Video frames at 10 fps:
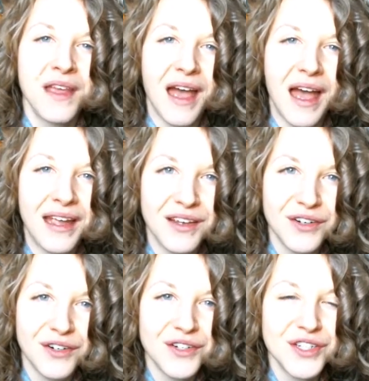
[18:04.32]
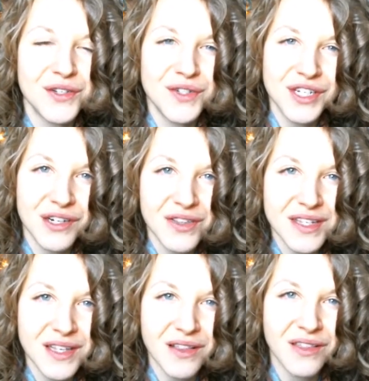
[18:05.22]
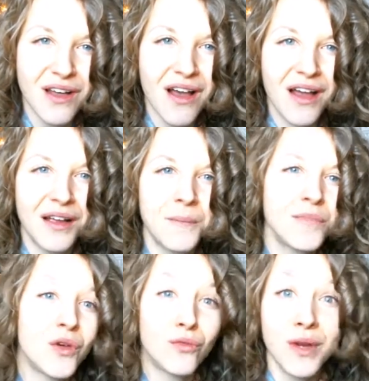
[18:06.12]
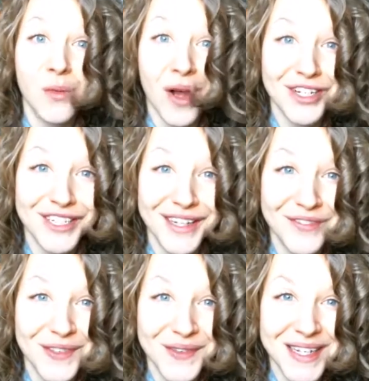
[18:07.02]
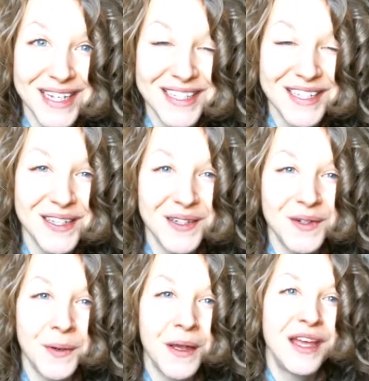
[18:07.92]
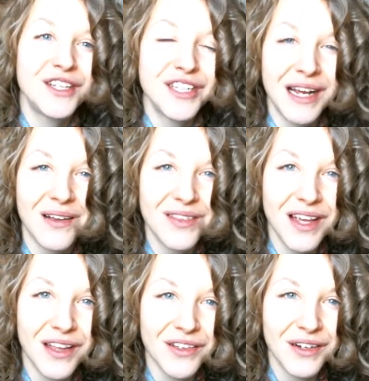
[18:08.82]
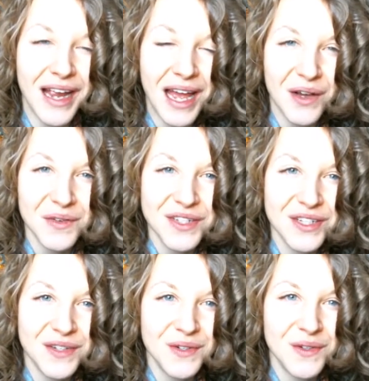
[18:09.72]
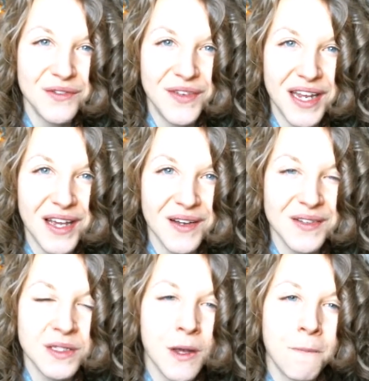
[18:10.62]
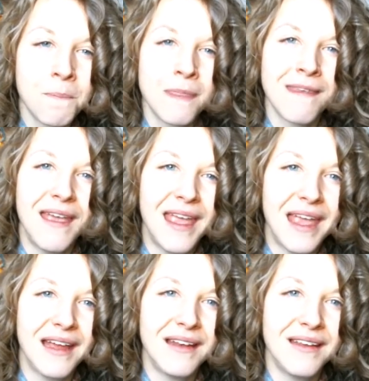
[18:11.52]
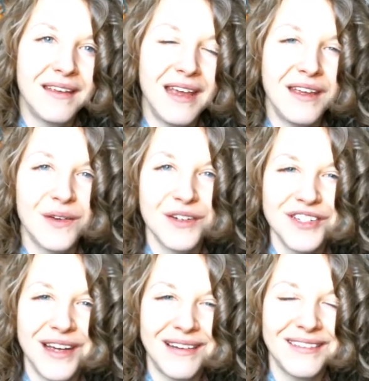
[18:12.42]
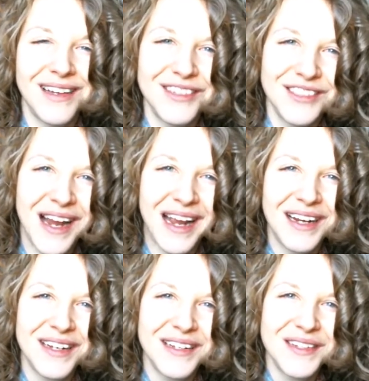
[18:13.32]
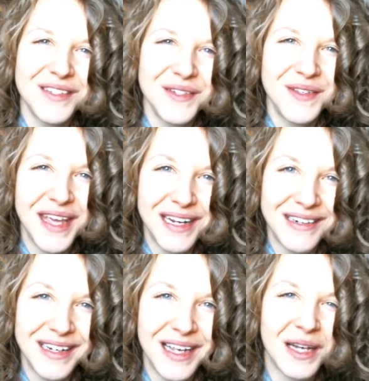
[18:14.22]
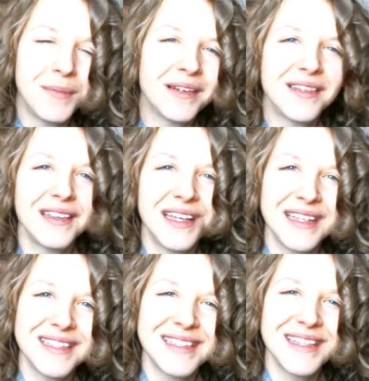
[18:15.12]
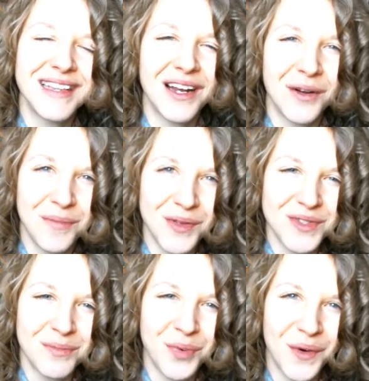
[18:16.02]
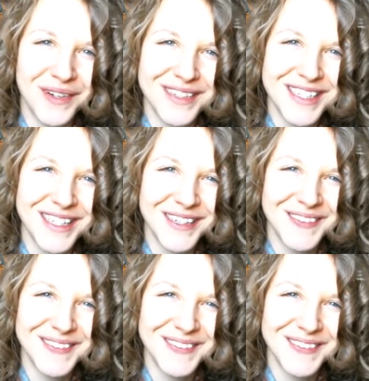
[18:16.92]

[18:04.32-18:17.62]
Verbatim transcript: I encourage you, share this along, rewatch it if you need to, check out the other how to videos, and get your child on track to caring about the things that are most important to you.